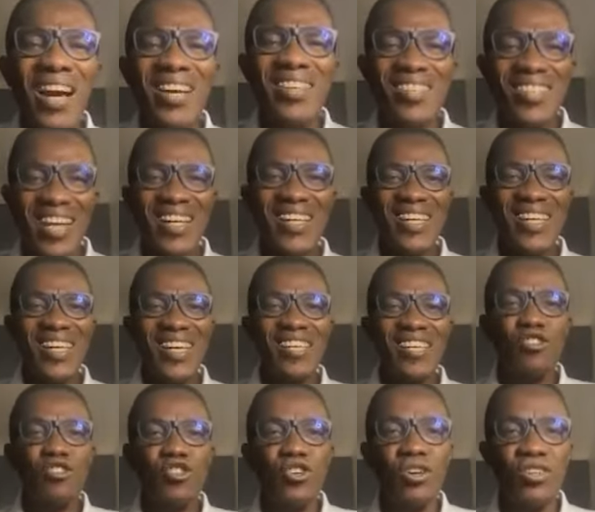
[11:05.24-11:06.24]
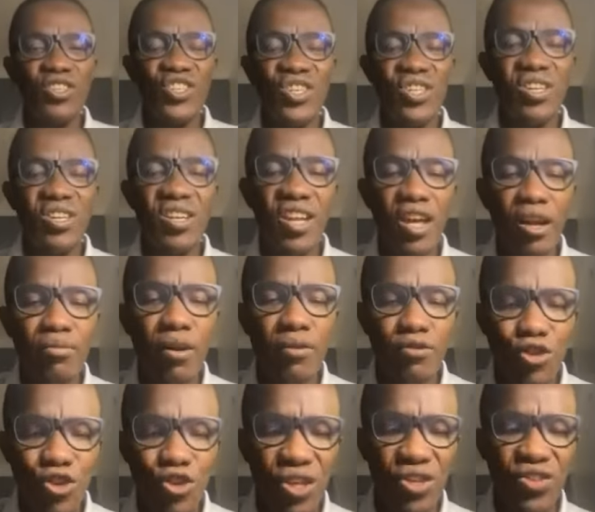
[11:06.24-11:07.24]
I stand against such in the name of
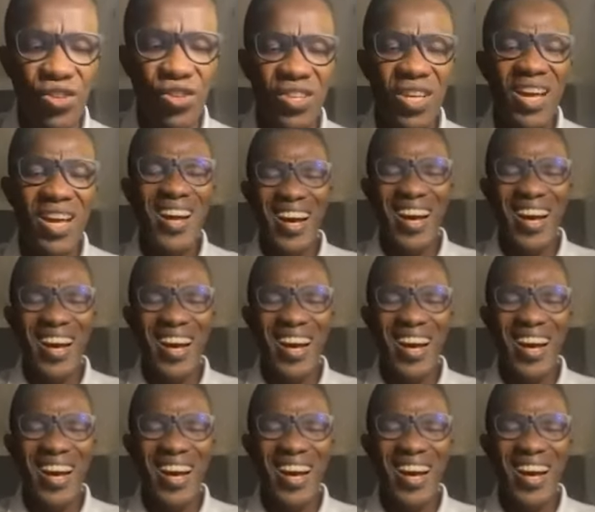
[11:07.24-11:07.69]
Jesus.